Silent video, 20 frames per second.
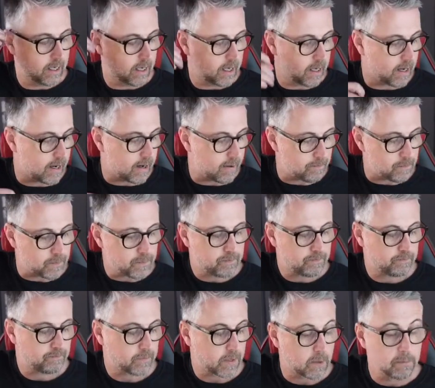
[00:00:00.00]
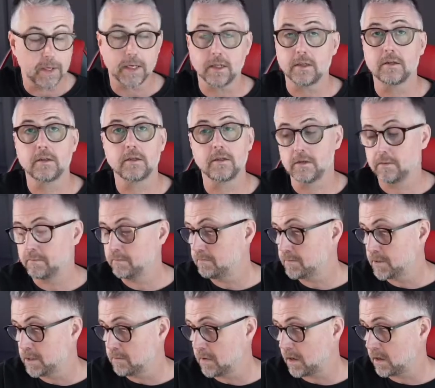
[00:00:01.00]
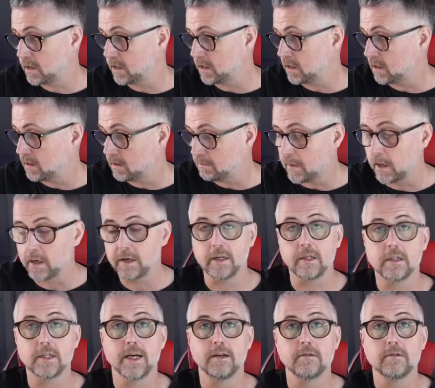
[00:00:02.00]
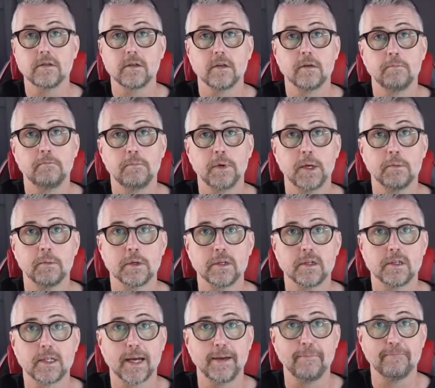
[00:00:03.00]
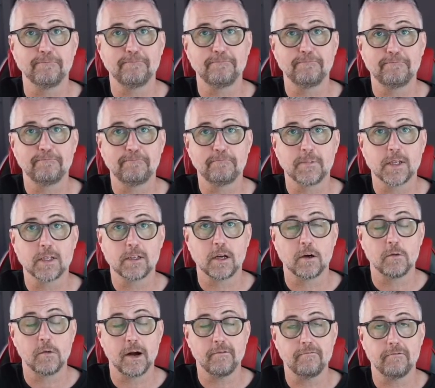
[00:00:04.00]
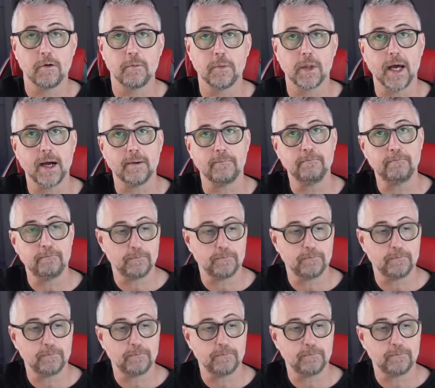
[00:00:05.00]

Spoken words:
But to my mind, it sounds pretty much the same. So have fun with that.